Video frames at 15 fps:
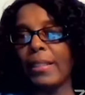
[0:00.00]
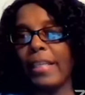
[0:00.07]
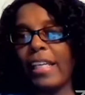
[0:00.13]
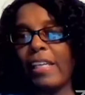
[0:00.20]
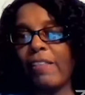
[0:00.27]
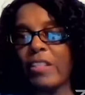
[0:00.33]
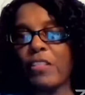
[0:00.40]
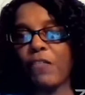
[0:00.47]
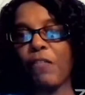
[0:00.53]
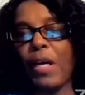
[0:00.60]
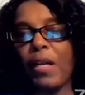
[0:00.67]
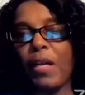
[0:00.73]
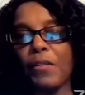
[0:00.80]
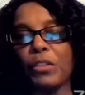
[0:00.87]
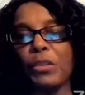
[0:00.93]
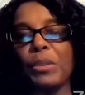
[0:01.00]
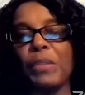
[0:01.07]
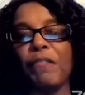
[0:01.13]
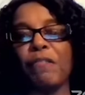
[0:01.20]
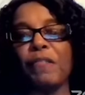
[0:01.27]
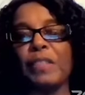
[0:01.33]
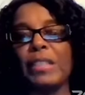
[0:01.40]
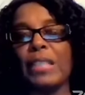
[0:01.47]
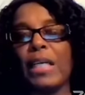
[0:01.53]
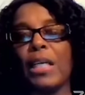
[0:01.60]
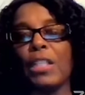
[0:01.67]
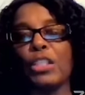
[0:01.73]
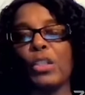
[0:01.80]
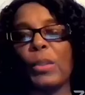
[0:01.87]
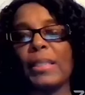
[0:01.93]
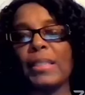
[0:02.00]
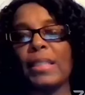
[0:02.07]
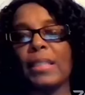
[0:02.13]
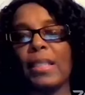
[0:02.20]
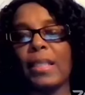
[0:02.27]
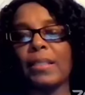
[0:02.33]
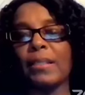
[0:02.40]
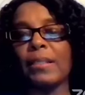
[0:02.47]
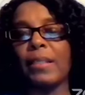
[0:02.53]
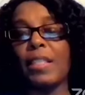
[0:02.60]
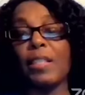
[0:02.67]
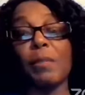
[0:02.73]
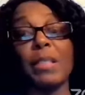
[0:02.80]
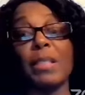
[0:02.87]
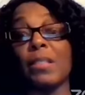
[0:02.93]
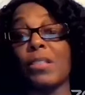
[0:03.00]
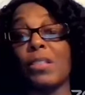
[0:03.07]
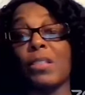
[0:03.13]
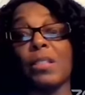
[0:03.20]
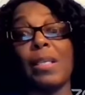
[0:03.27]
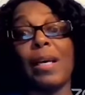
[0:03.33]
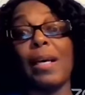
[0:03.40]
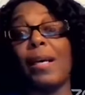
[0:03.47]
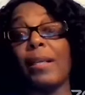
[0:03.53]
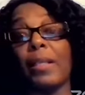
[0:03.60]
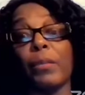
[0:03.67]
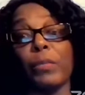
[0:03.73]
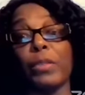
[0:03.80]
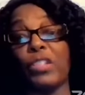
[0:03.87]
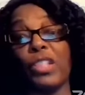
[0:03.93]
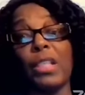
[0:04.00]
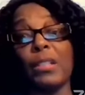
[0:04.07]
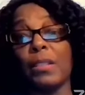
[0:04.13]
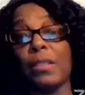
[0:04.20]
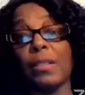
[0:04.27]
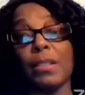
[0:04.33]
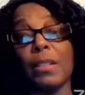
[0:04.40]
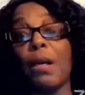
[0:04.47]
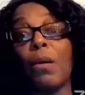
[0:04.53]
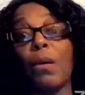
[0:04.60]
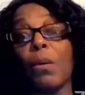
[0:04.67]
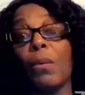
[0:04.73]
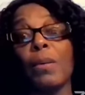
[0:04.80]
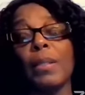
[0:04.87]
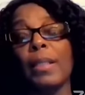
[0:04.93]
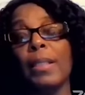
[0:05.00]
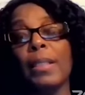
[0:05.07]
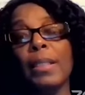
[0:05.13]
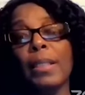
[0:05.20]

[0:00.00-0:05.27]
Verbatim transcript: David's father, to anoint the next king because God had rejected Saul